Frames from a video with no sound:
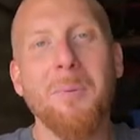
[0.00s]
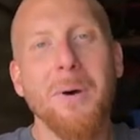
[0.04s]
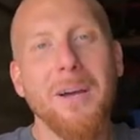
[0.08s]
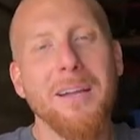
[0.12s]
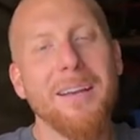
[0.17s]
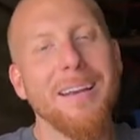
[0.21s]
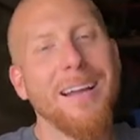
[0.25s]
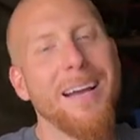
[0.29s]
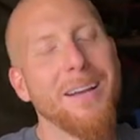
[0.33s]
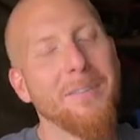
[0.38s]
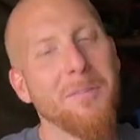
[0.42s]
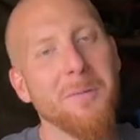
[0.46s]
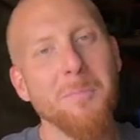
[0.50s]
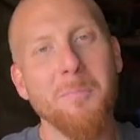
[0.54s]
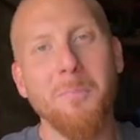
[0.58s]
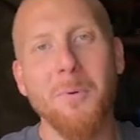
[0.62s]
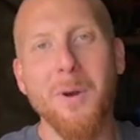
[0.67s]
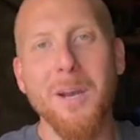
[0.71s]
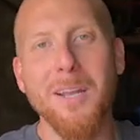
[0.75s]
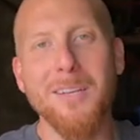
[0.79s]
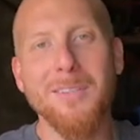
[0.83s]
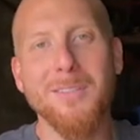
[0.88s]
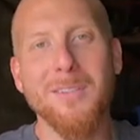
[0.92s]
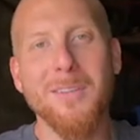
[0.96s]
but I've
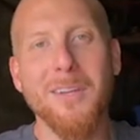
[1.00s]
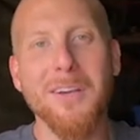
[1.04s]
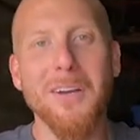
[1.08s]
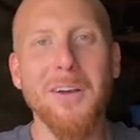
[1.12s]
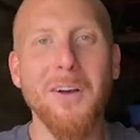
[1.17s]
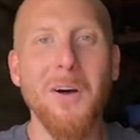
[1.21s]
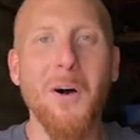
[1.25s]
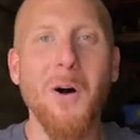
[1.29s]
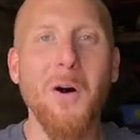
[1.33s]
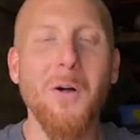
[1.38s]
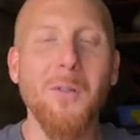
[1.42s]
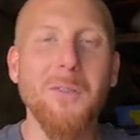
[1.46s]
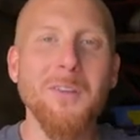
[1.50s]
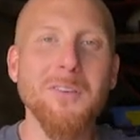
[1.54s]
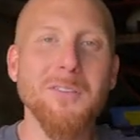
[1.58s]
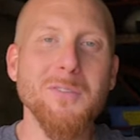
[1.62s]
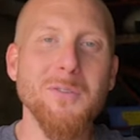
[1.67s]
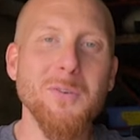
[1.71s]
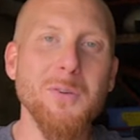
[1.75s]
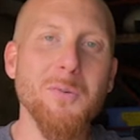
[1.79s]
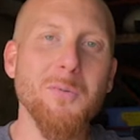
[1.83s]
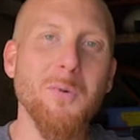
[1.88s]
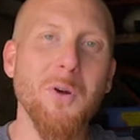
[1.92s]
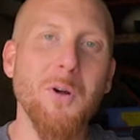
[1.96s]
embraced uh, all these
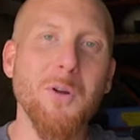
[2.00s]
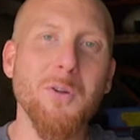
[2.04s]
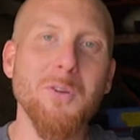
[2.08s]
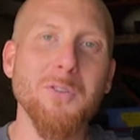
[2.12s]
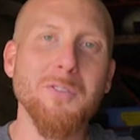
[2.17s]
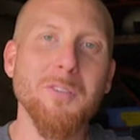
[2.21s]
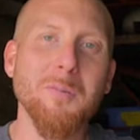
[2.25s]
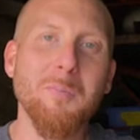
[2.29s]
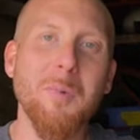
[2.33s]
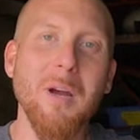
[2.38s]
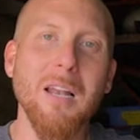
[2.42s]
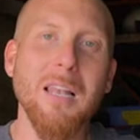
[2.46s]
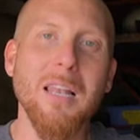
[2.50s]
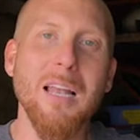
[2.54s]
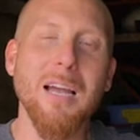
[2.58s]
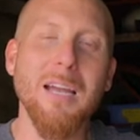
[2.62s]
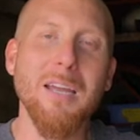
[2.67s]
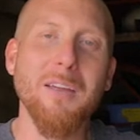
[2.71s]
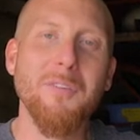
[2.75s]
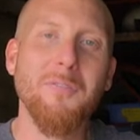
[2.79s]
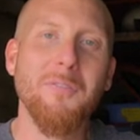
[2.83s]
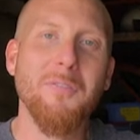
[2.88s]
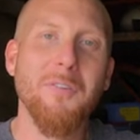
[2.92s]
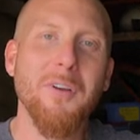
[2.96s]
new roles in my
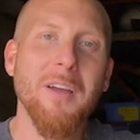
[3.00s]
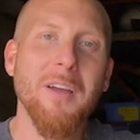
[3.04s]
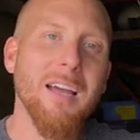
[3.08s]
life